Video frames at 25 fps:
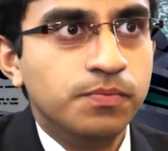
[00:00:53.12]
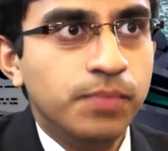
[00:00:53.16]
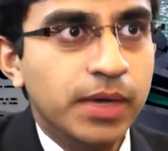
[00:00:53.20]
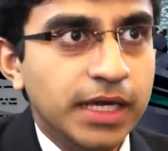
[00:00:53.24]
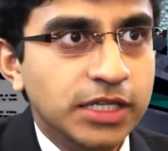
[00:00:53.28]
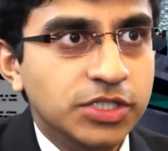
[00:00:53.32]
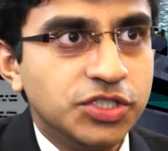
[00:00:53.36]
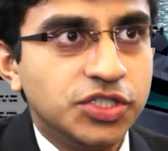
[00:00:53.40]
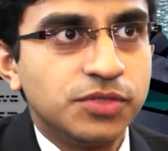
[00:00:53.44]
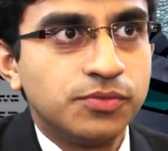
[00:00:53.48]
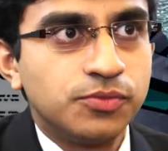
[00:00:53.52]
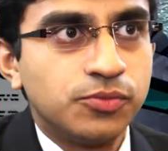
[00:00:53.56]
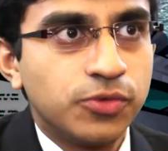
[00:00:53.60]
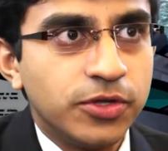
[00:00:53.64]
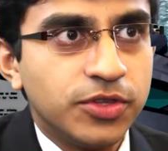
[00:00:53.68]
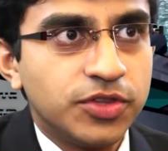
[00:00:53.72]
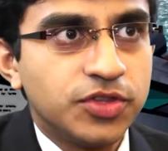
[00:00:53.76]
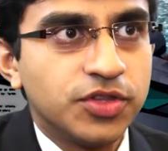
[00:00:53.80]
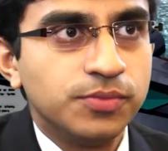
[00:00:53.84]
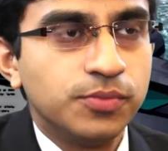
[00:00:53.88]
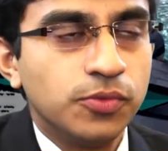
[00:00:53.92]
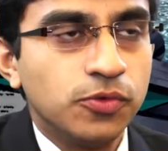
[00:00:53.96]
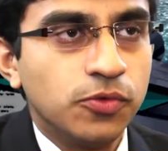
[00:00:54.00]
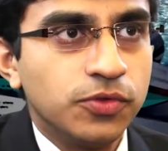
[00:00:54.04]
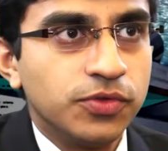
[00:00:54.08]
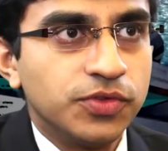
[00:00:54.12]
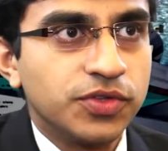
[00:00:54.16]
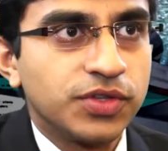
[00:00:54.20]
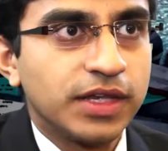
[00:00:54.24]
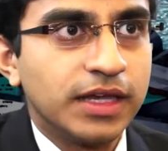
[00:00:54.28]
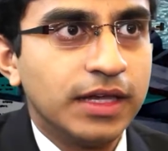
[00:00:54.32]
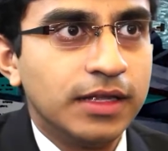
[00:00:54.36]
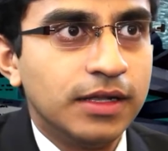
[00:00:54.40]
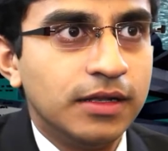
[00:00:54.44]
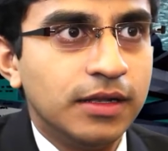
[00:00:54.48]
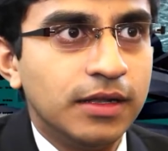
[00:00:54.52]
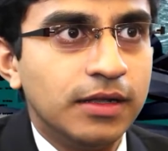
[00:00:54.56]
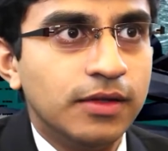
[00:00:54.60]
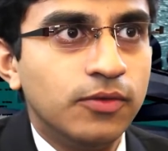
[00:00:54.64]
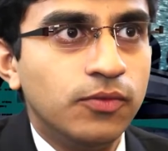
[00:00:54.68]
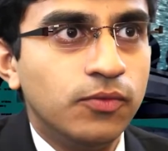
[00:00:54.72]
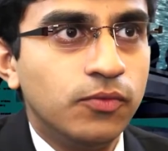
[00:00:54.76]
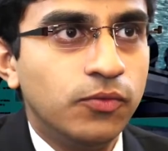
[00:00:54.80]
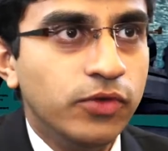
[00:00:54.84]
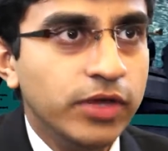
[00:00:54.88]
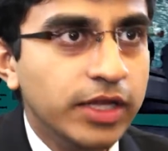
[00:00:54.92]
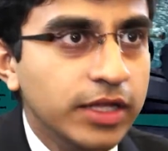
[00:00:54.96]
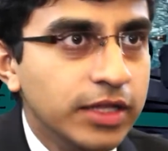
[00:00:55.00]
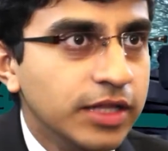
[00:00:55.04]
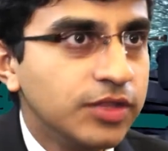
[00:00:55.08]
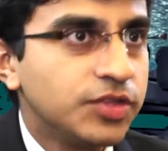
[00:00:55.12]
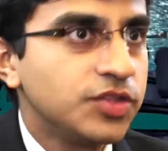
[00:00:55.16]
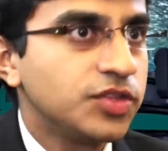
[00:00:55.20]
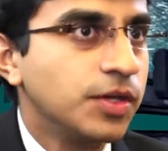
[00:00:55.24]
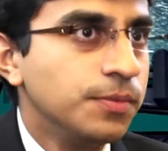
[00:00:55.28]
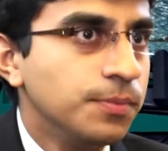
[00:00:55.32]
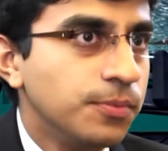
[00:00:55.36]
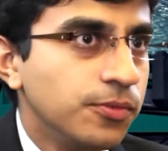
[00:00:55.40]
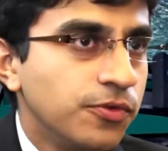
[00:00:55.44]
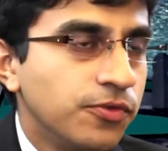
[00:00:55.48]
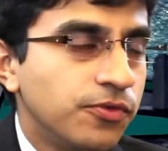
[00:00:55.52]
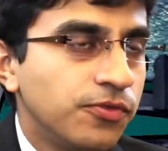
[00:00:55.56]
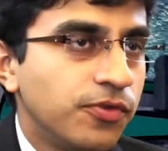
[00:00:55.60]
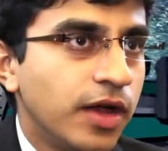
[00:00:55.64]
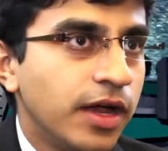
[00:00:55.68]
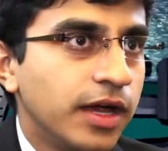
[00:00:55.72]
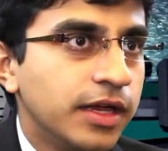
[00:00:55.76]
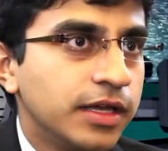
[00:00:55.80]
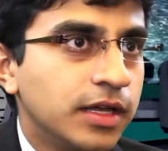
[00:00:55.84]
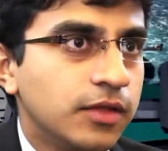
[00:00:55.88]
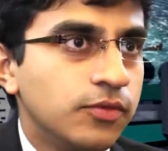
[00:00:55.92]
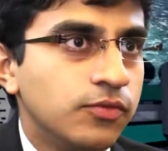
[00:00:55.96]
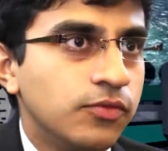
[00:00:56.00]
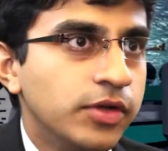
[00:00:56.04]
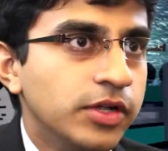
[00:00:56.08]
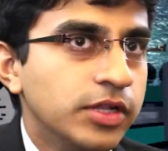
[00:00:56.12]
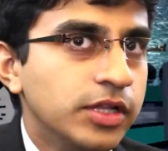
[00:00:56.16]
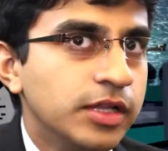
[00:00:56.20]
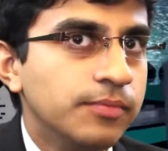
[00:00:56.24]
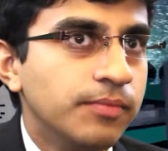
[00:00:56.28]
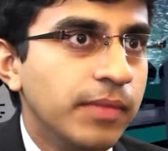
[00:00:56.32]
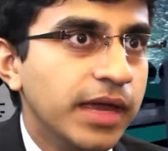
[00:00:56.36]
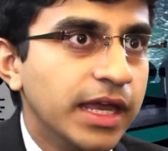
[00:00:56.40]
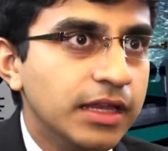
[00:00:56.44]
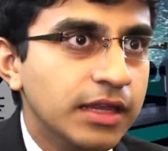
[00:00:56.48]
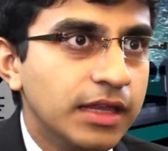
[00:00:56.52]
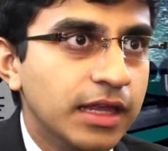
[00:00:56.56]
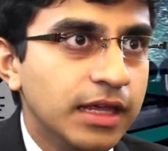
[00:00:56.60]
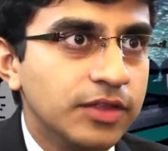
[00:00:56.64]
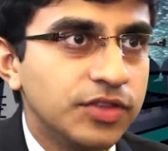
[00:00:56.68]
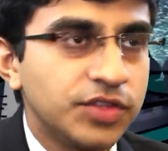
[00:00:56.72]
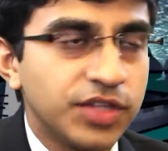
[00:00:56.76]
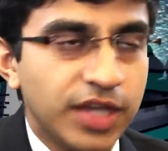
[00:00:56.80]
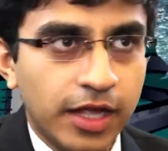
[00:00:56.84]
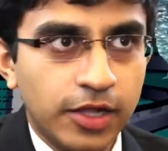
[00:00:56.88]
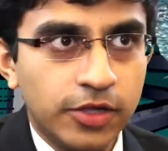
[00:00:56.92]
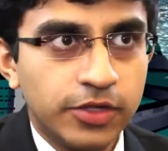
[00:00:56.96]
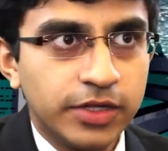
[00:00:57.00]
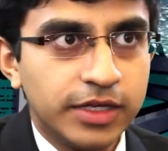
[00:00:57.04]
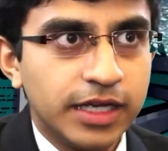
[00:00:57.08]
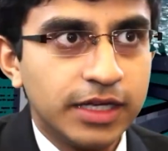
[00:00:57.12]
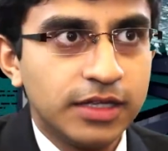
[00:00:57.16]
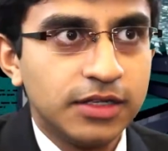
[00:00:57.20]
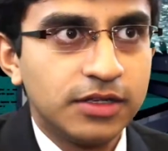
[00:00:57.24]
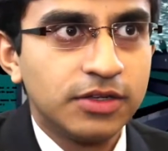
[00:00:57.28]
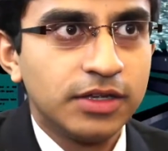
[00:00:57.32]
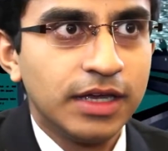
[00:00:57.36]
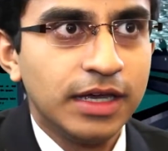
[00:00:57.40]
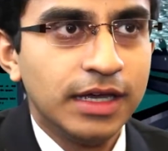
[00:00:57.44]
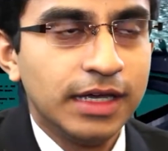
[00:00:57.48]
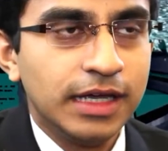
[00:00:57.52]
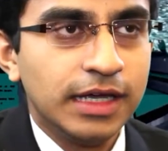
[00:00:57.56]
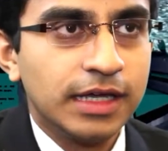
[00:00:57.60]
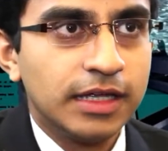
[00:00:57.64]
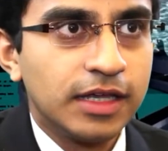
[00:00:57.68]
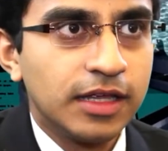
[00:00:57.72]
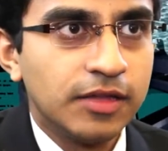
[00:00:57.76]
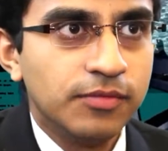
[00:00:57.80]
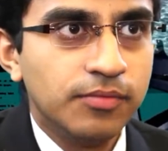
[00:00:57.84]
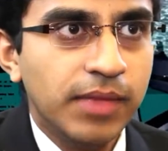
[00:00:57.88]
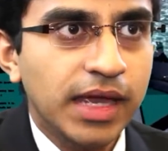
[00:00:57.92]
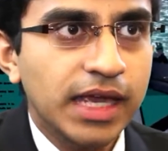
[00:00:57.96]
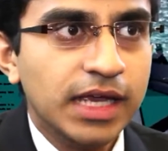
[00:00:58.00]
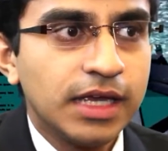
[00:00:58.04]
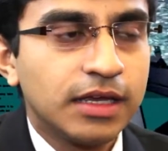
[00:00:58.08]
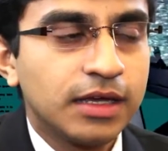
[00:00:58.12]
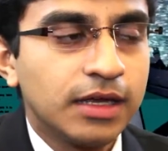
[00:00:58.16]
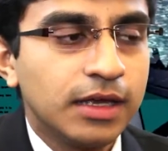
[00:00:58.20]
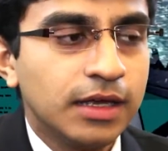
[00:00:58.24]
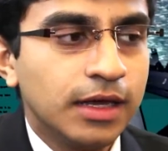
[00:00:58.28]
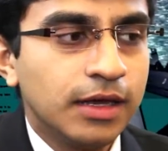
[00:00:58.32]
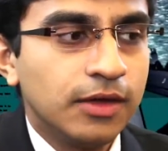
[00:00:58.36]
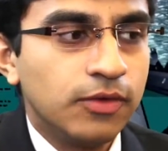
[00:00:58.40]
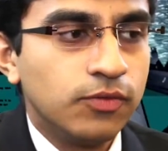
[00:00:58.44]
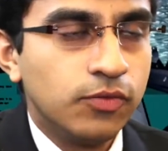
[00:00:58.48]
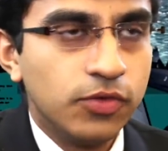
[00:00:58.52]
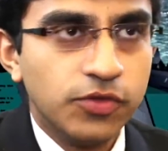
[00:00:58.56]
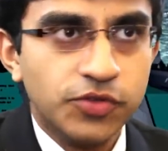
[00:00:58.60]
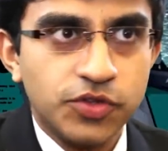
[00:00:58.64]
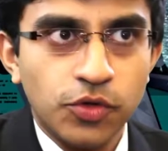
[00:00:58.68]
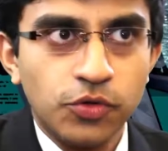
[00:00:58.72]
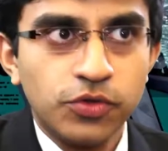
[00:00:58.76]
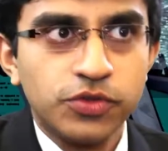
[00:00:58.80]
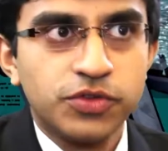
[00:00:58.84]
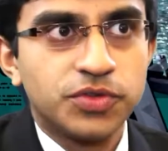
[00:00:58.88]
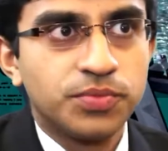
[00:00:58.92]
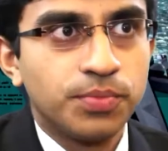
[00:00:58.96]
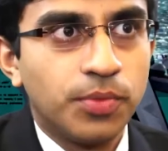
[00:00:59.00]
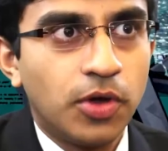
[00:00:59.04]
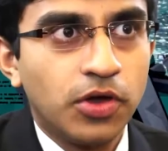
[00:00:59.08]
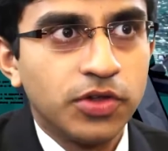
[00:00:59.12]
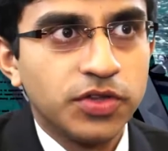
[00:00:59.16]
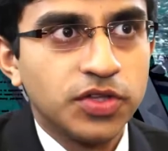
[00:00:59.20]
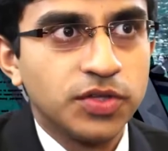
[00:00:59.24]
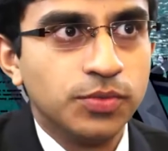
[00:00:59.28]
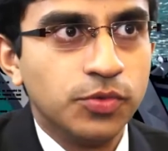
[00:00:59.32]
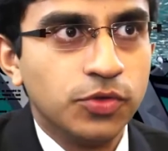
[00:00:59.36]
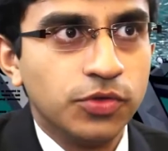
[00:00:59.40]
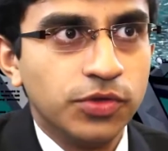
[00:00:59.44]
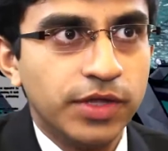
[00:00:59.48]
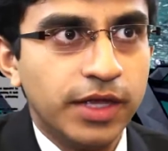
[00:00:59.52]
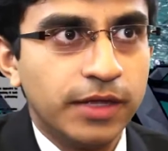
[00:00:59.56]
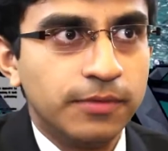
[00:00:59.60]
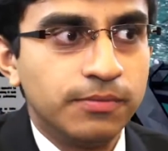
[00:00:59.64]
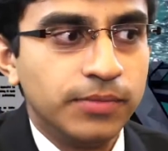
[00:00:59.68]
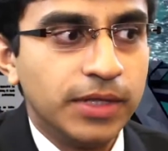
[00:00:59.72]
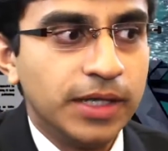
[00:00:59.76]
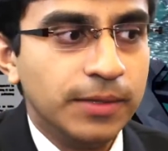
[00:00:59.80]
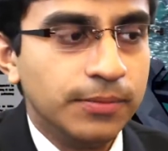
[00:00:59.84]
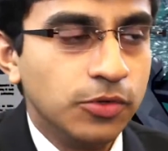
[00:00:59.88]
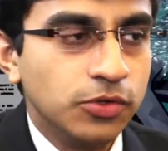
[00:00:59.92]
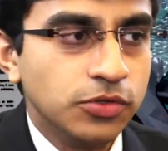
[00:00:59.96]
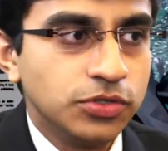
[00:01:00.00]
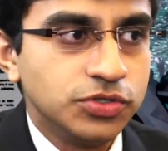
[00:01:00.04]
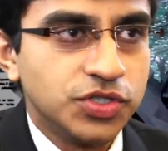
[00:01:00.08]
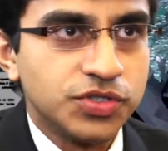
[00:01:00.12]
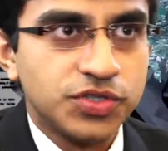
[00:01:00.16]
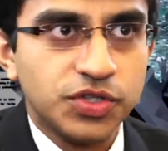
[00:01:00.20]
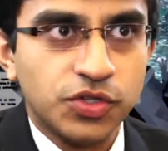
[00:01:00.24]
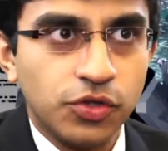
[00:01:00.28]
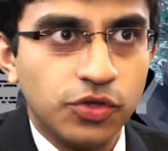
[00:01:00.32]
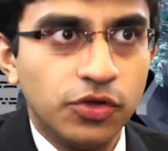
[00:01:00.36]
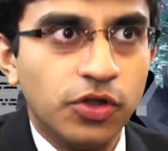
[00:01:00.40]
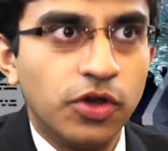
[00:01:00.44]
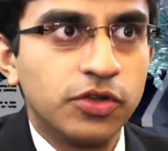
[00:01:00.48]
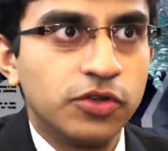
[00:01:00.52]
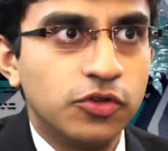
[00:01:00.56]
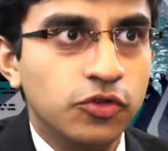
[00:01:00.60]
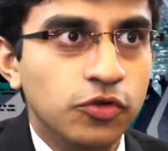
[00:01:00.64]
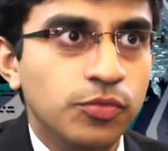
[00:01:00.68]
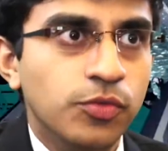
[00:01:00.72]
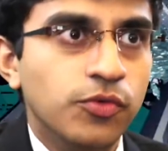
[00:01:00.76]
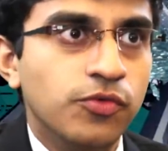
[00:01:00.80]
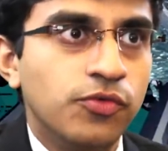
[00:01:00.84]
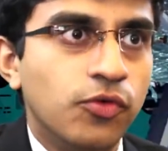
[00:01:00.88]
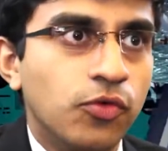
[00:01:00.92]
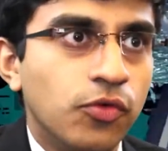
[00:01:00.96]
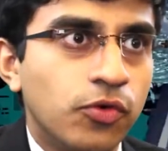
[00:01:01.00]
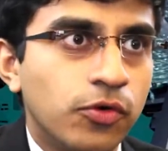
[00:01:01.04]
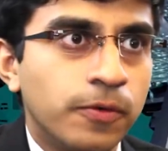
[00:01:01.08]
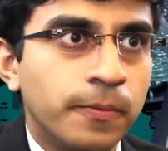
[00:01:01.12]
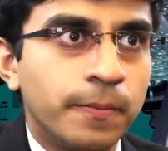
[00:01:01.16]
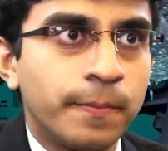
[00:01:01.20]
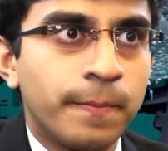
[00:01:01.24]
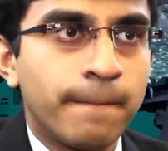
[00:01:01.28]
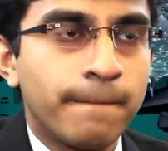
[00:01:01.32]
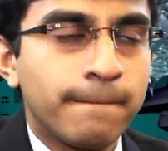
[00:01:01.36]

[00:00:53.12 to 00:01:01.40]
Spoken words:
of Bayesian principles can really simplify, can really make things elegant. It can make results possible that people just could not do before.